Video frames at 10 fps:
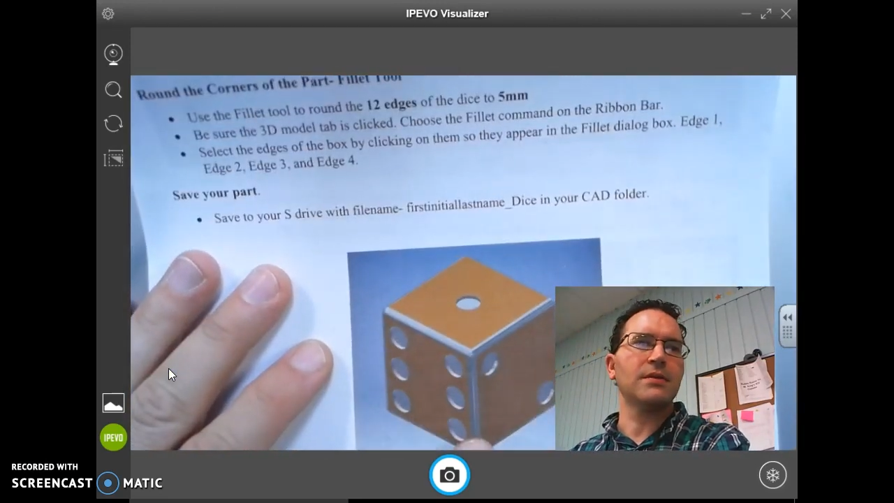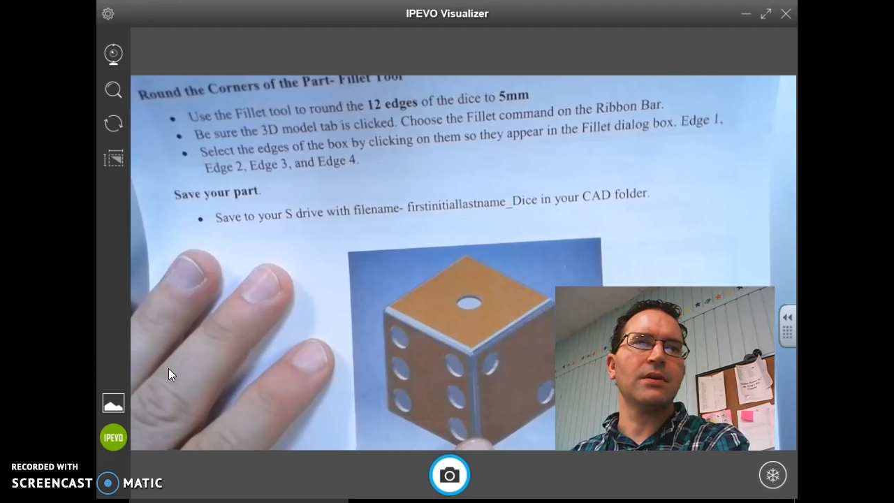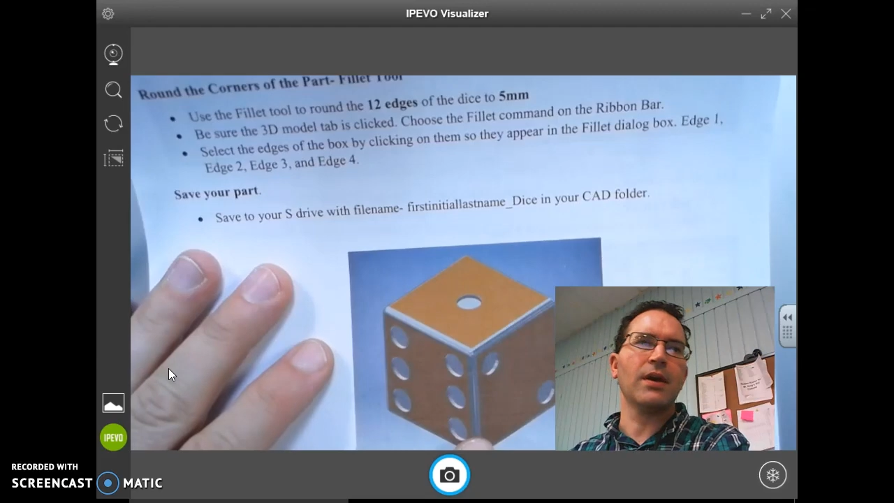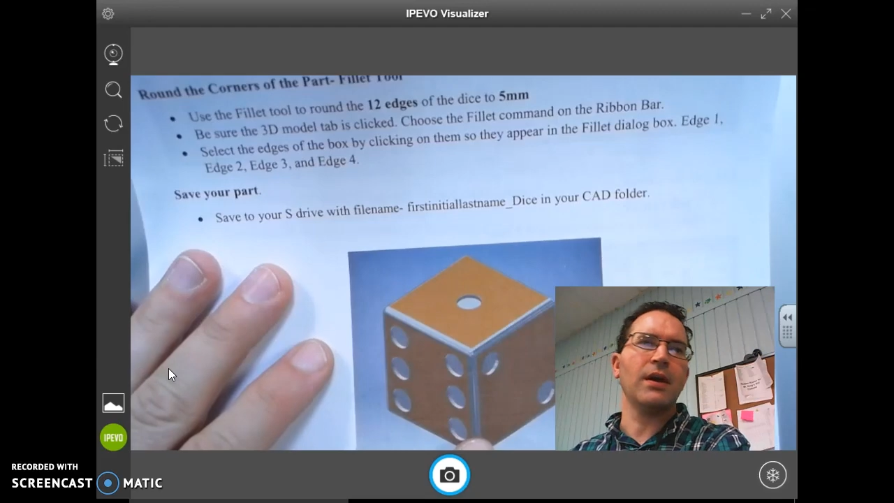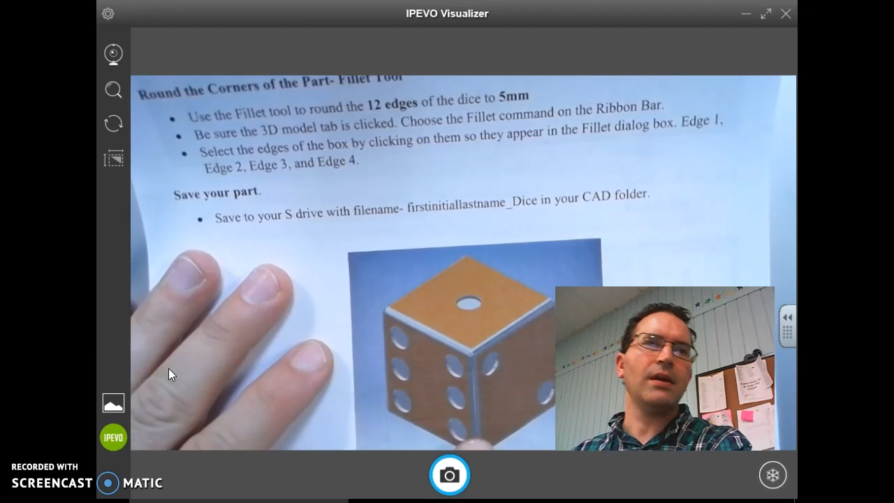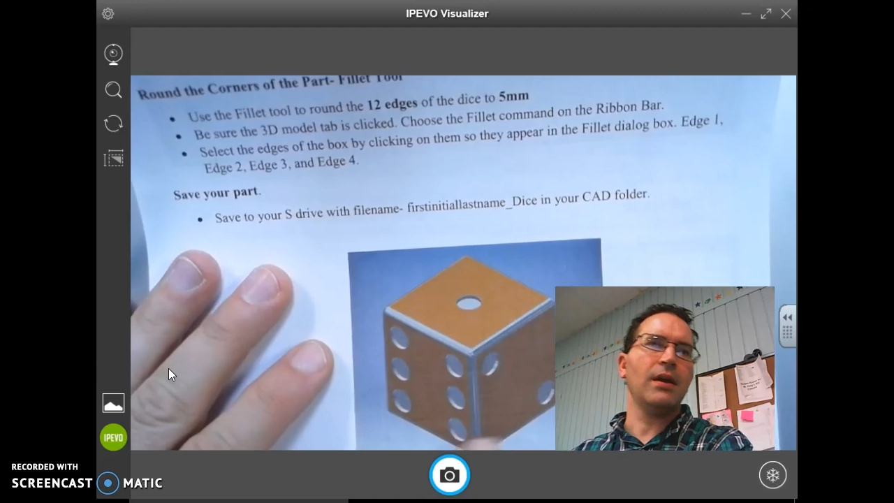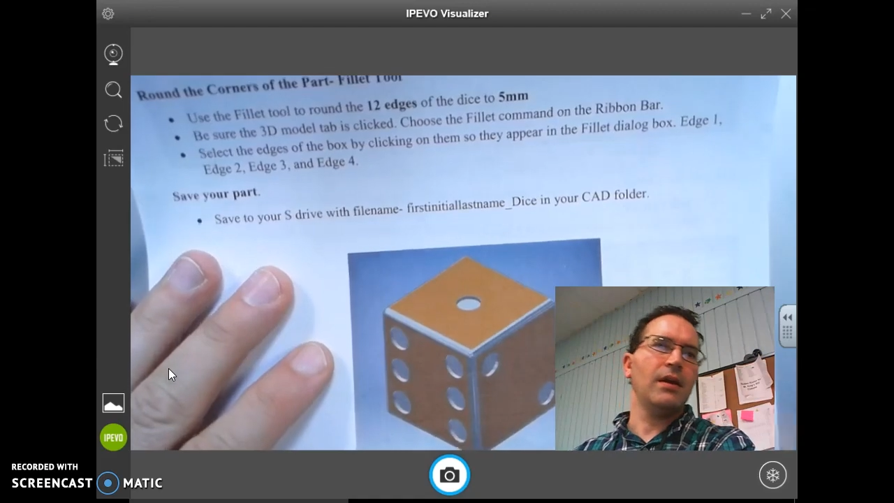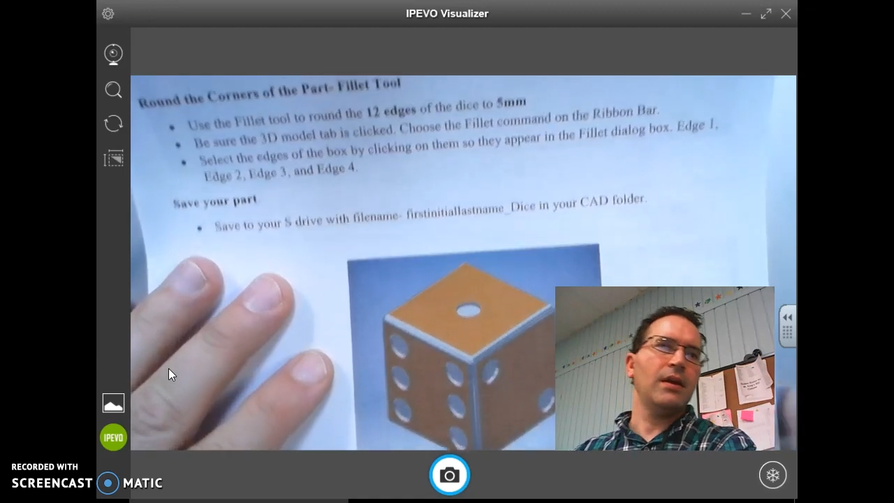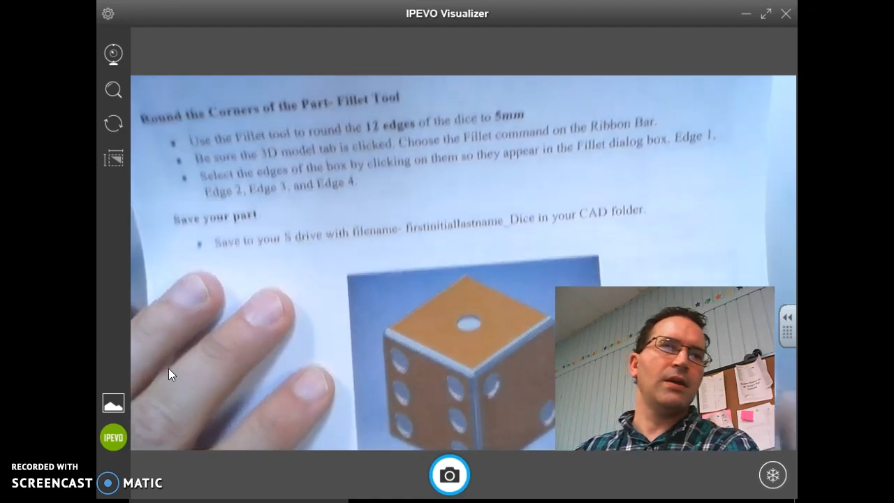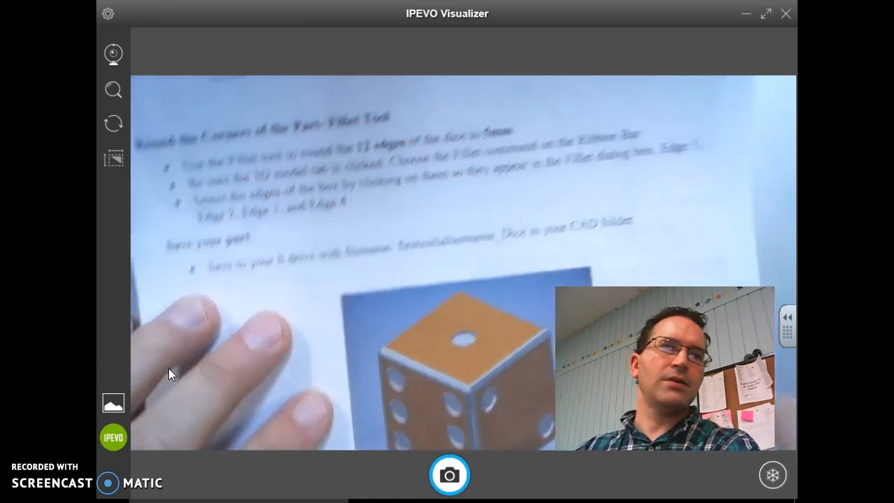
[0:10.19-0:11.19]
Okay,
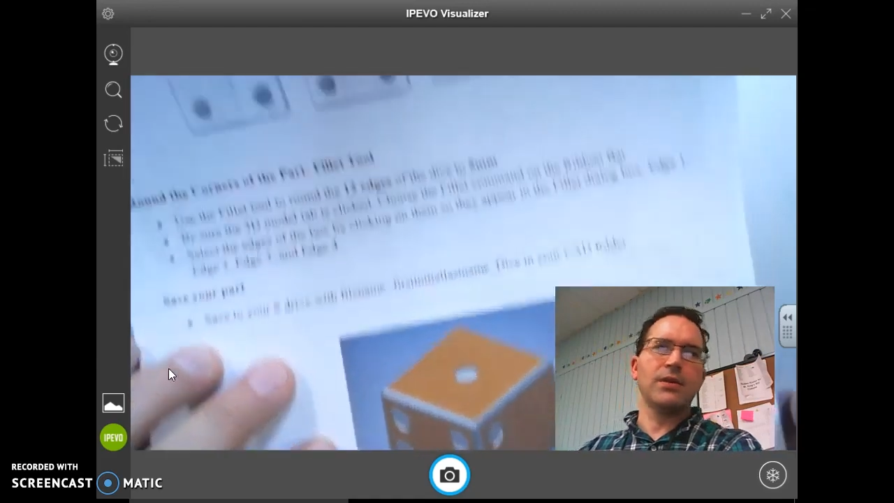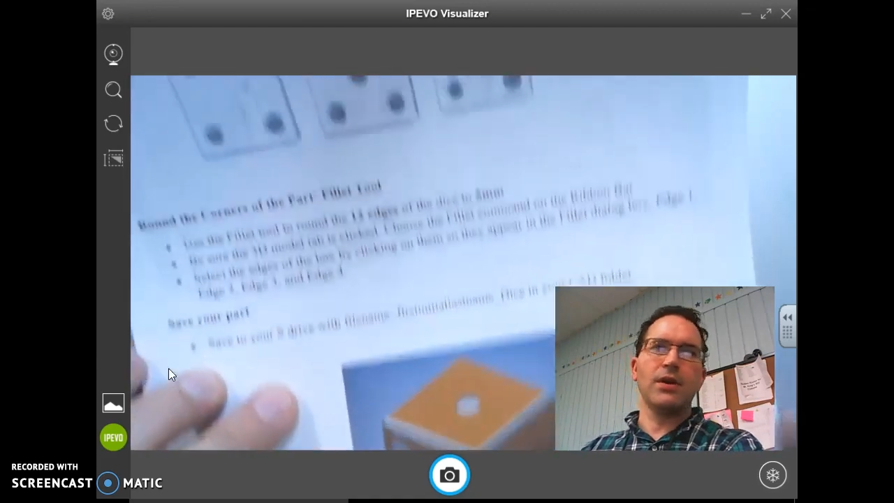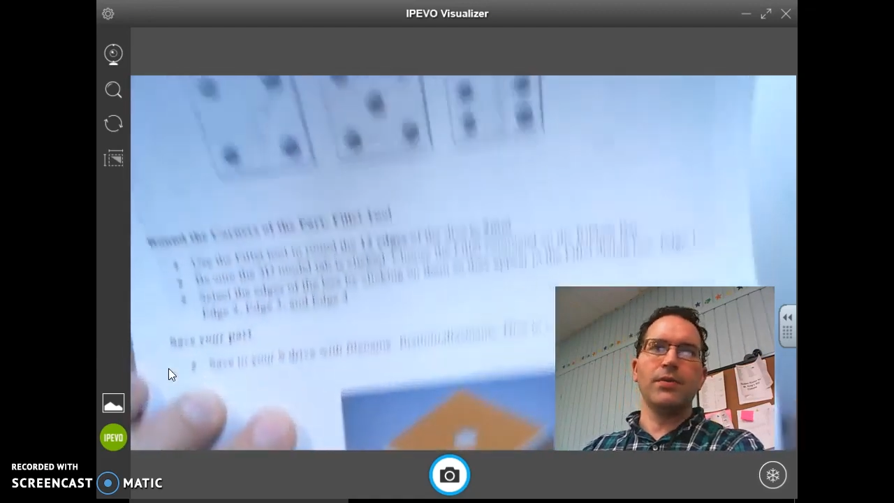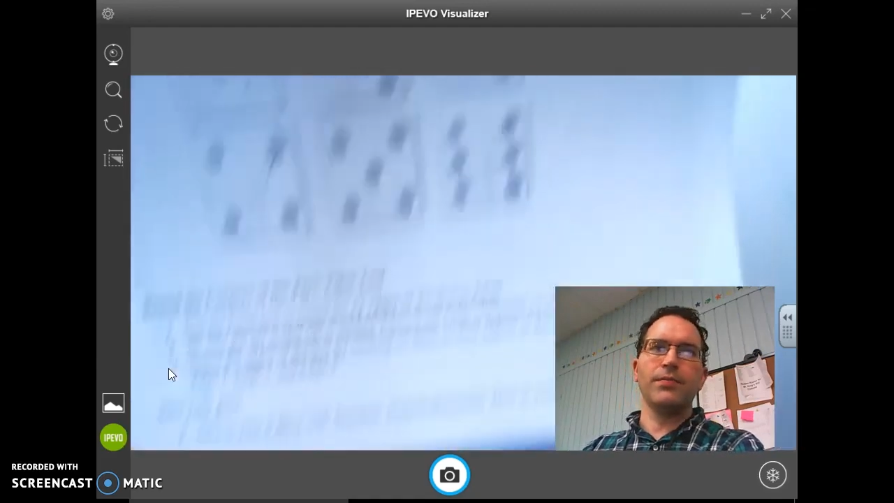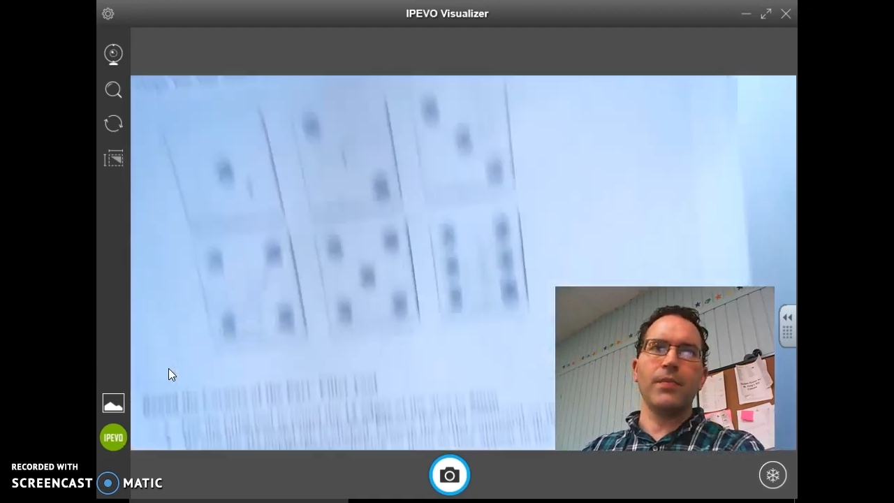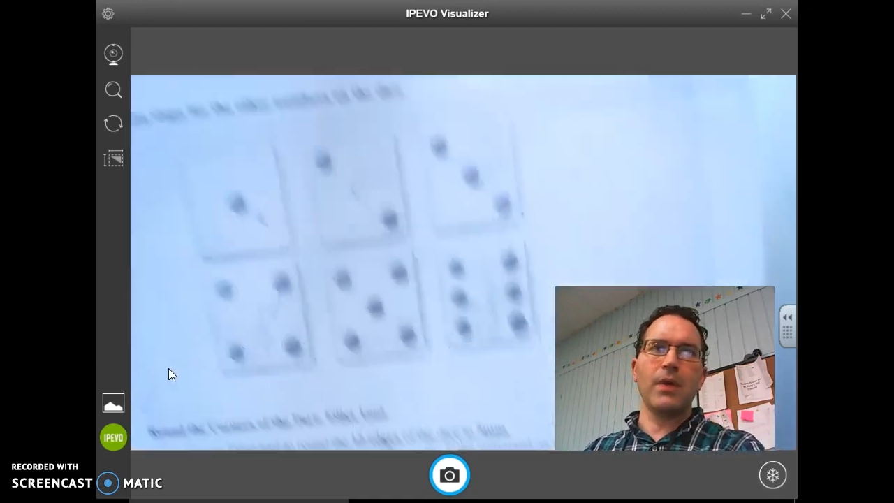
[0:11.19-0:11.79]
and so